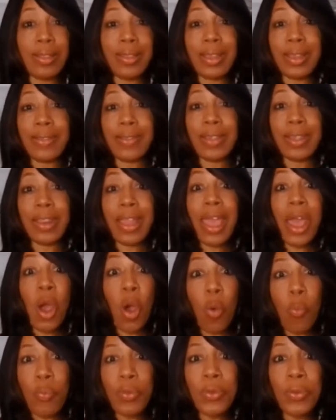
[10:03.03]
Does it
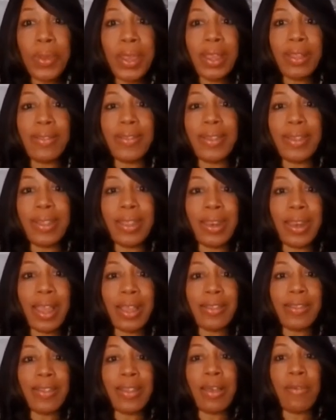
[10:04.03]
help you get to the
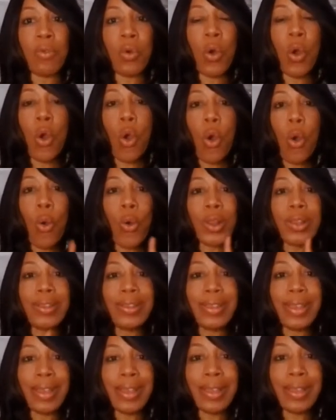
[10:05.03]
next level? Or
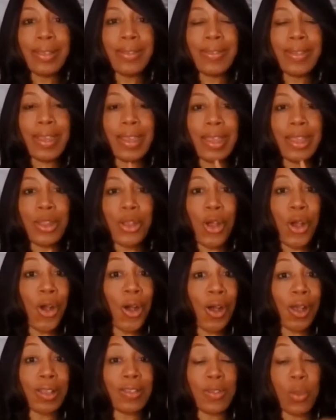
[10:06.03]
does it
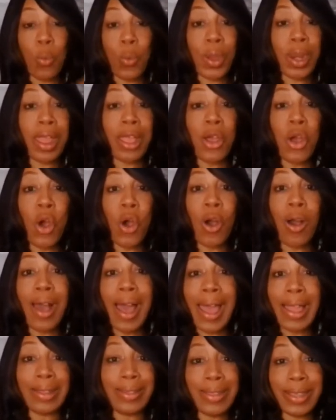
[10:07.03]
cause what I
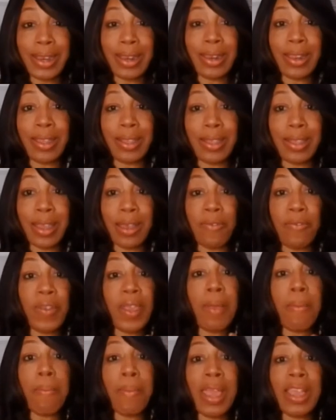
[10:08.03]
call identity theft?
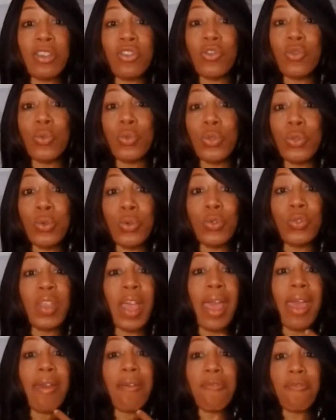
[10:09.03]
It makes you lose
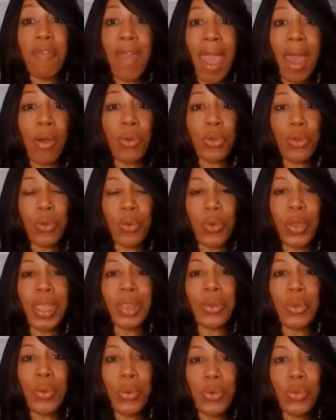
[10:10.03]
value
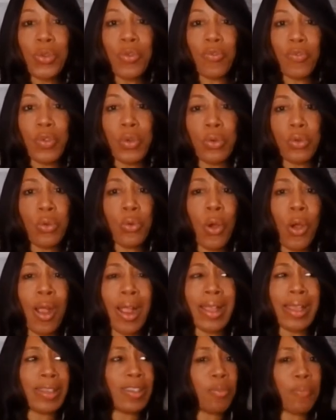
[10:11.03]
in who you feel you
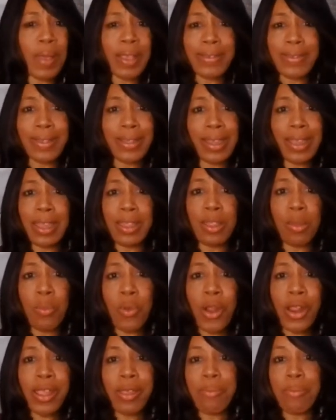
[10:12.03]
are, especially in the
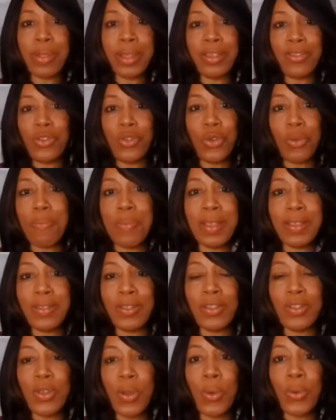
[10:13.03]
marketplace, your
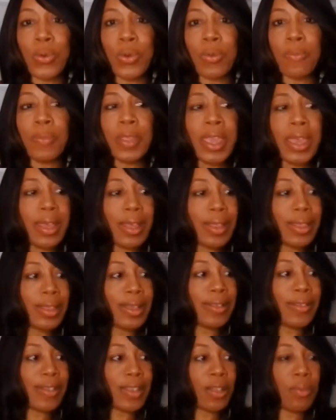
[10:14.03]
business owner.
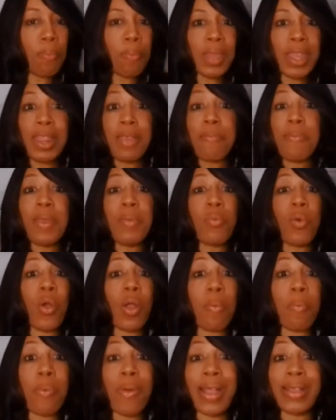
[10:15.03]
Listen, many people
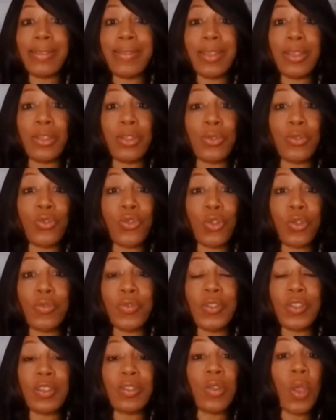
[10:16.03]
are pricing their
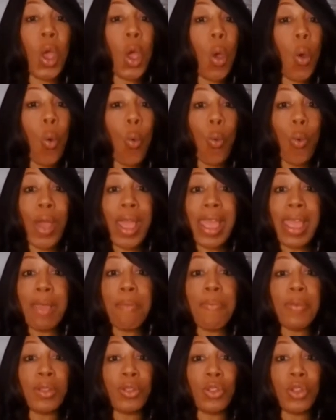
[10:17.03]
services way
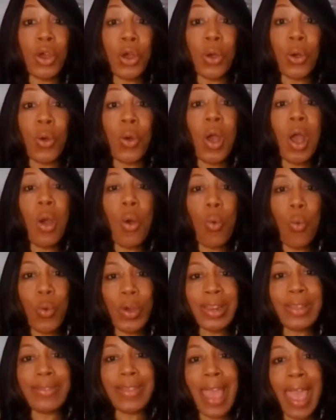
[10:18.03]
below
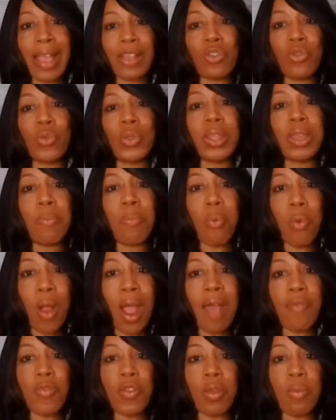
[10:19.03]
what is actually
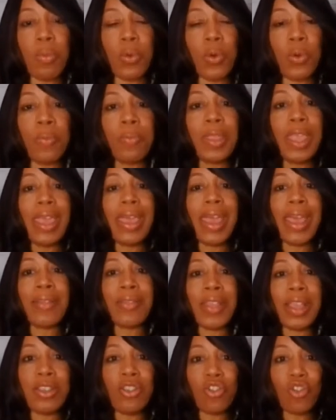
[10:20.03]
profitable,
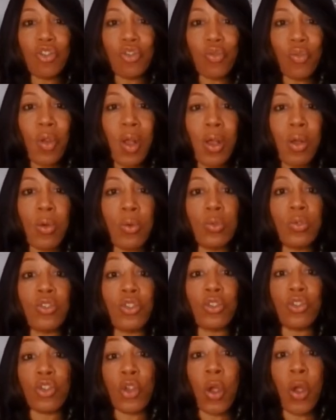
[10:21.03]
and they struggle
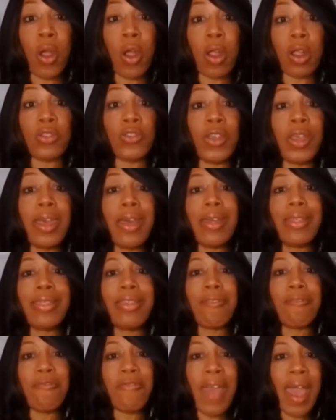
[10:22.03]
to charge
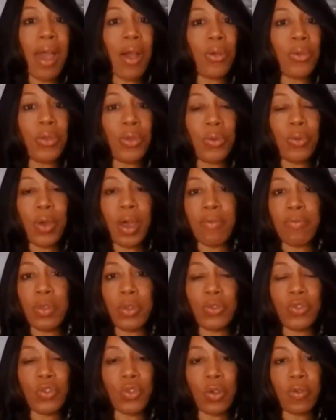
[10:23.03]
the value of
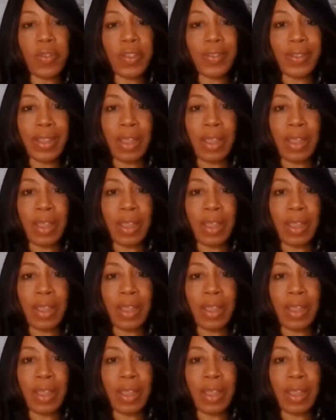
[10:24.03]
their service.